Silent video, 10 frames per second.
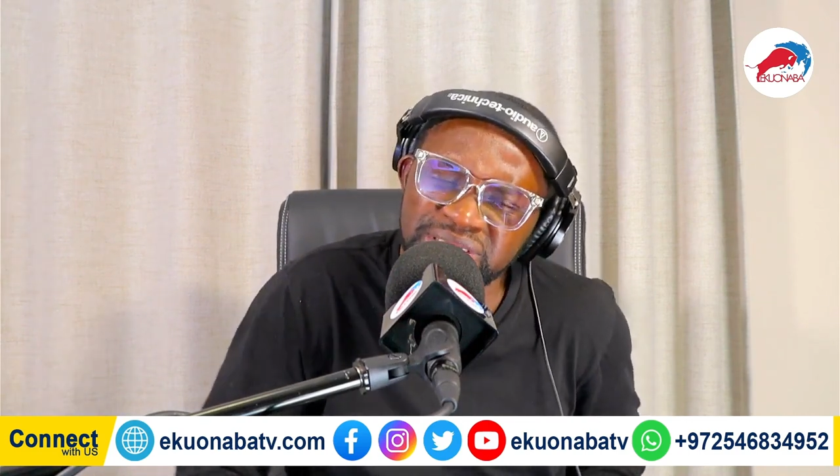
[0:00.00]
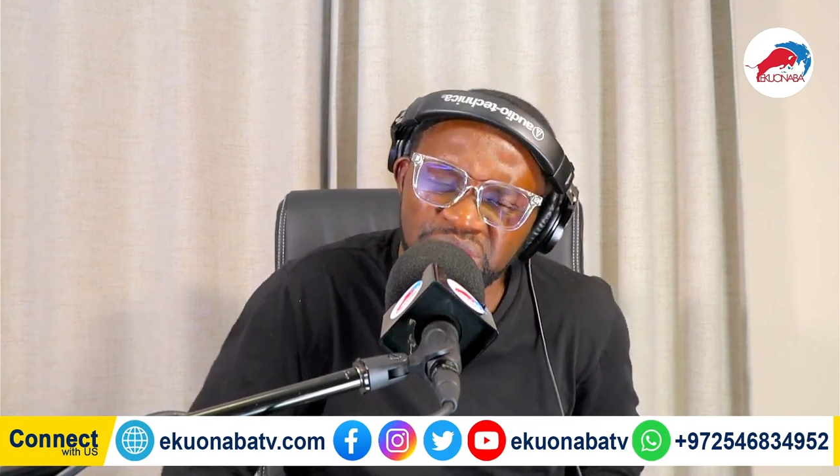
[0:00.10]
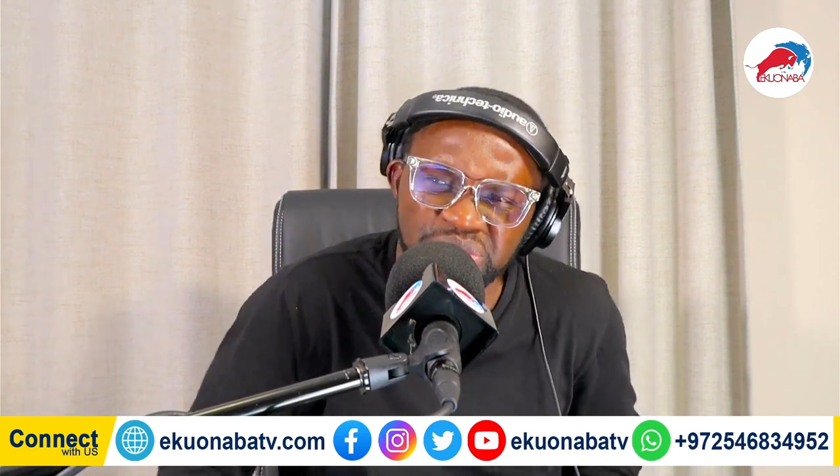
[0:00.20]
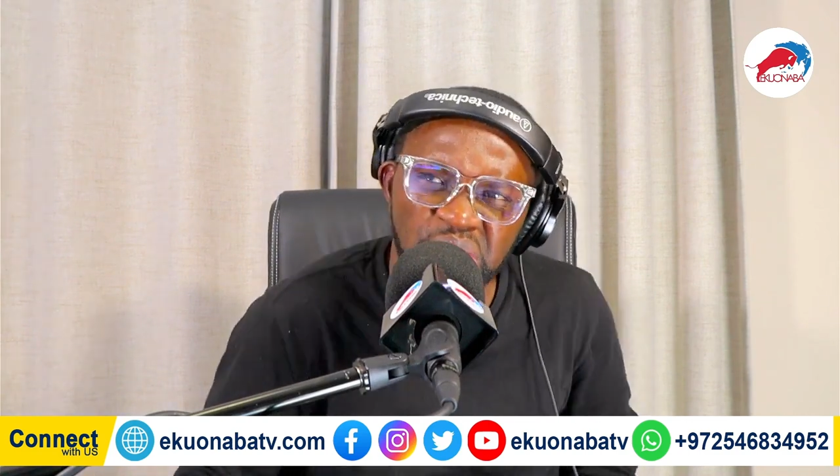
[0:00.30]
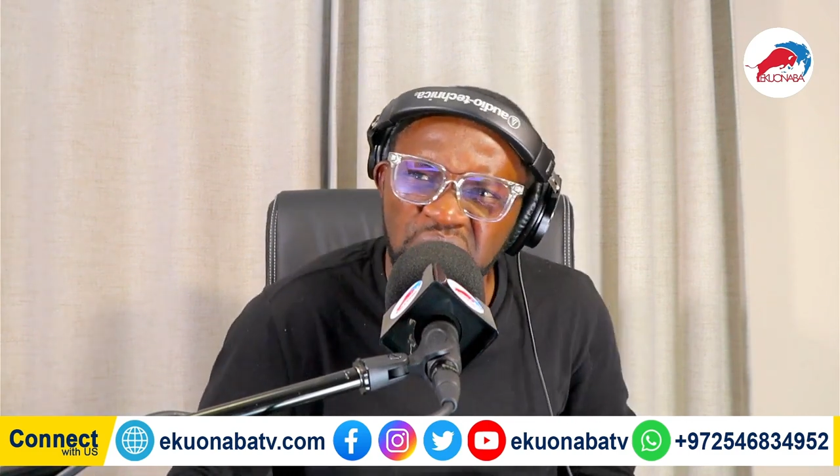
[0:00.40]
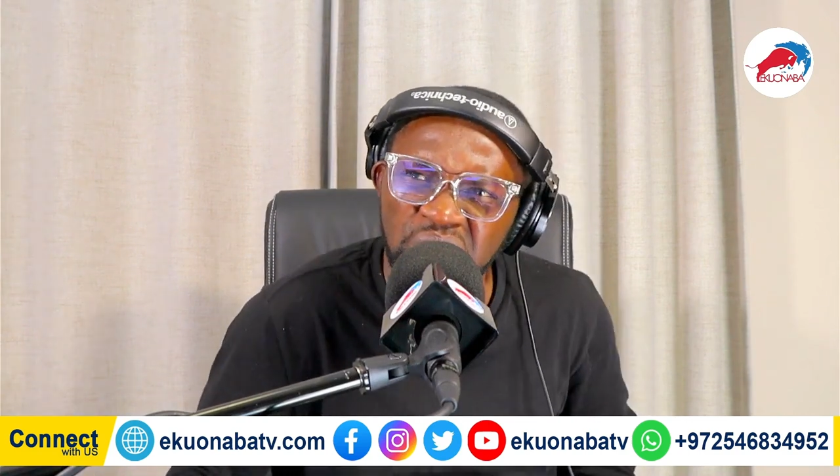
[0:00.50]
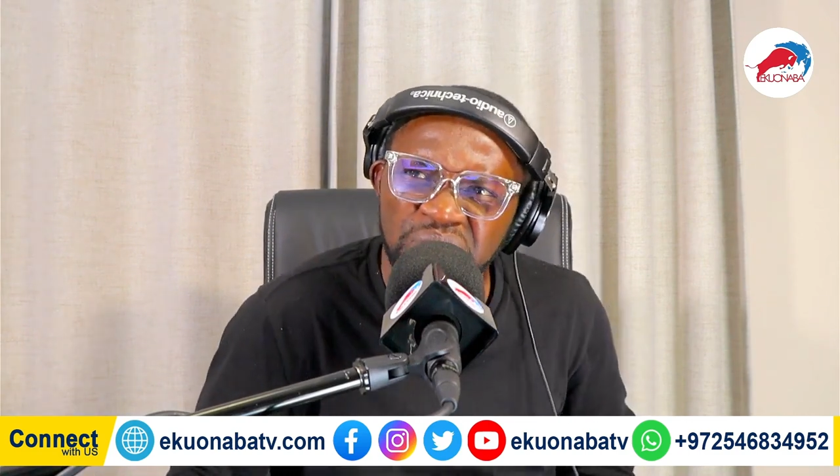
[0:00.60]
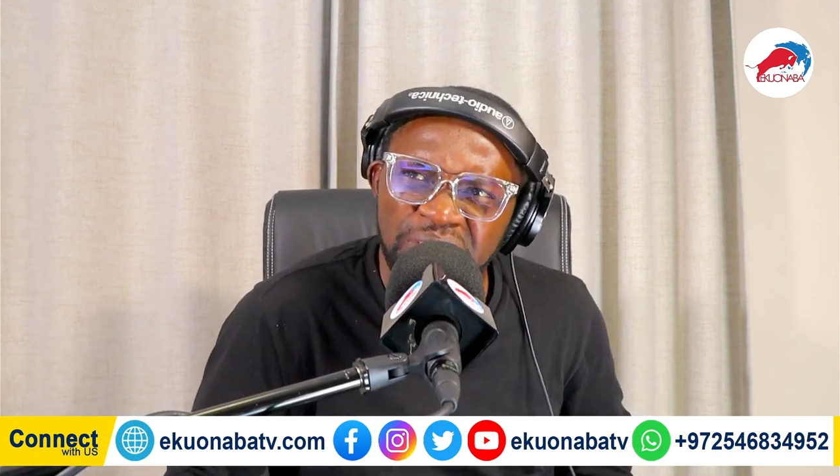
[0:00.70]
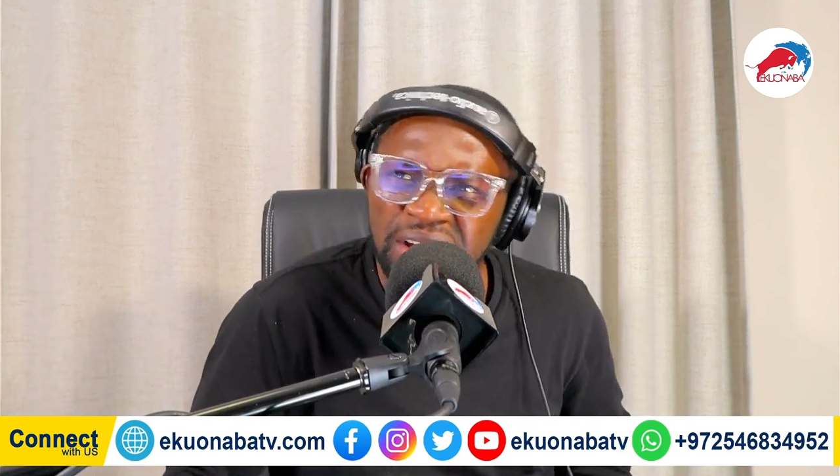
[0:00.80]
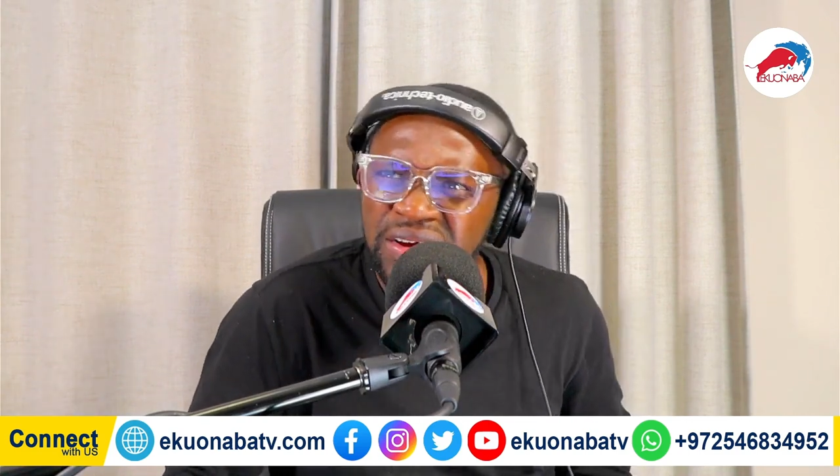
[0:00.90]
oh no,
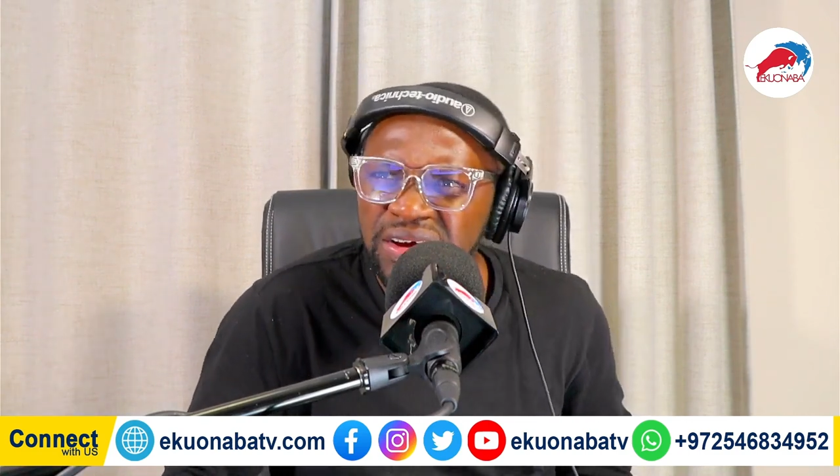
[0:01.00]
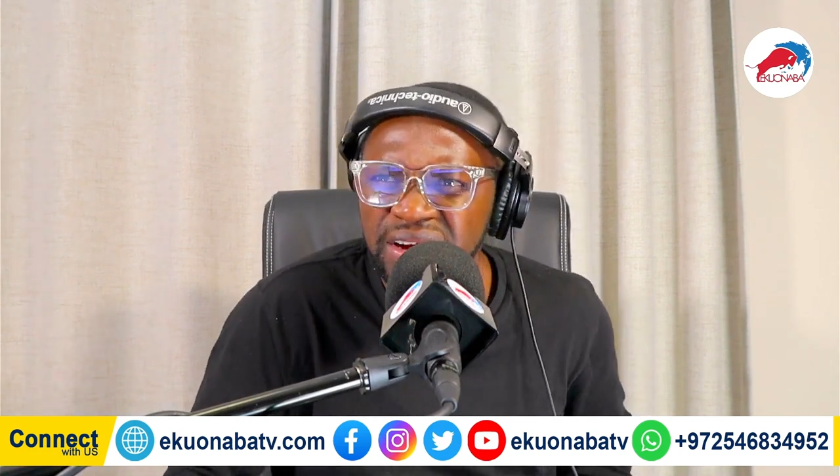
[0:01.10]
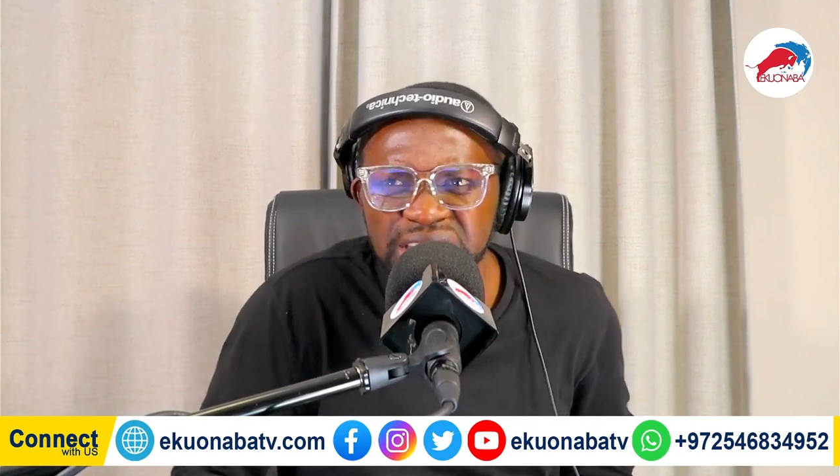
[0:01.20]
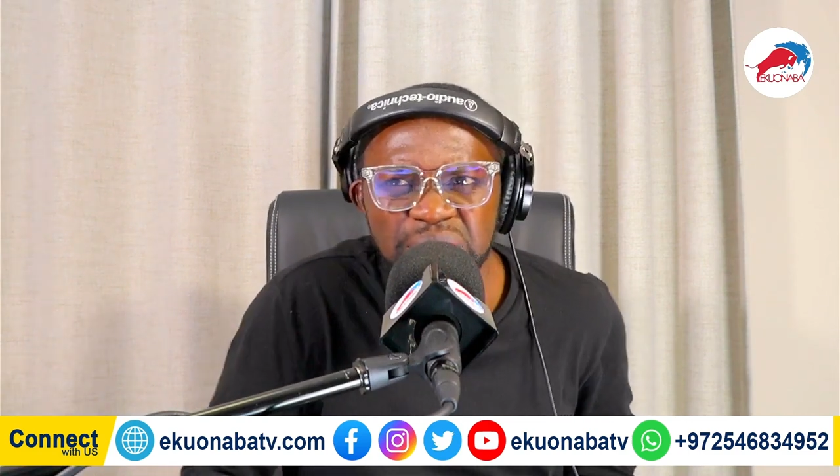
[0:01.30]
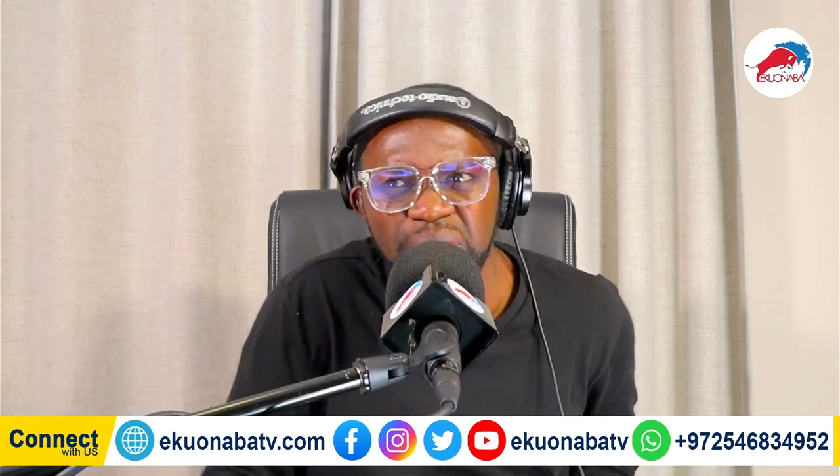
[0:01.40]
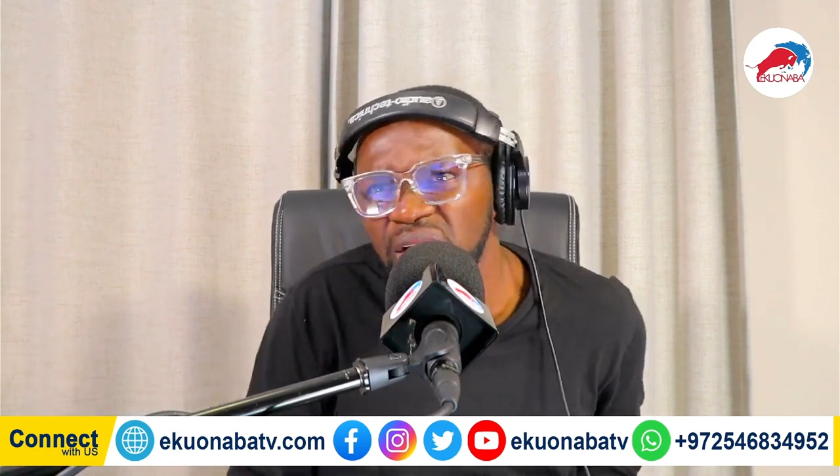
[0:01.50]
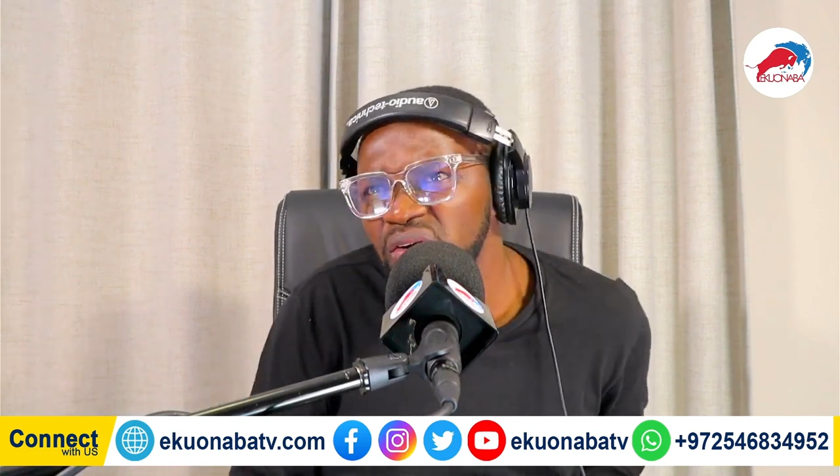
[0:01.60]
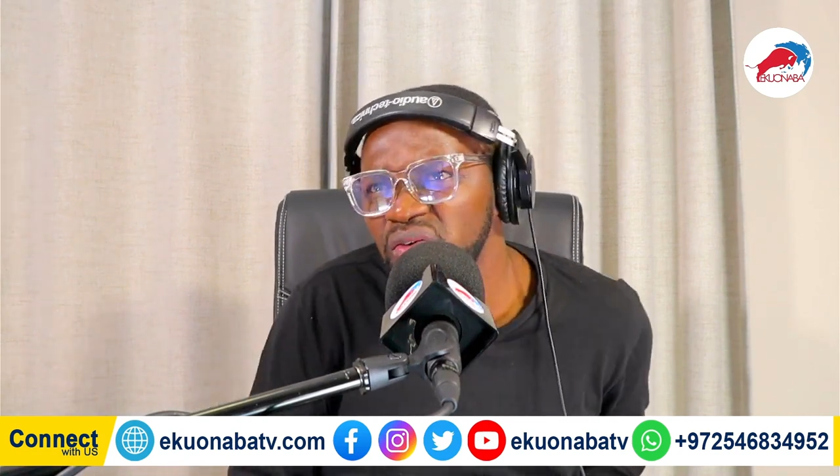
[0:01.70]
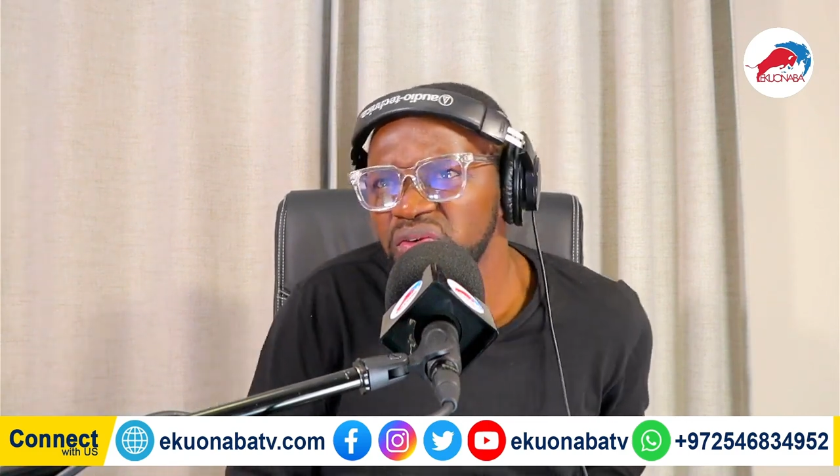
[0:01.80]
it's a balu.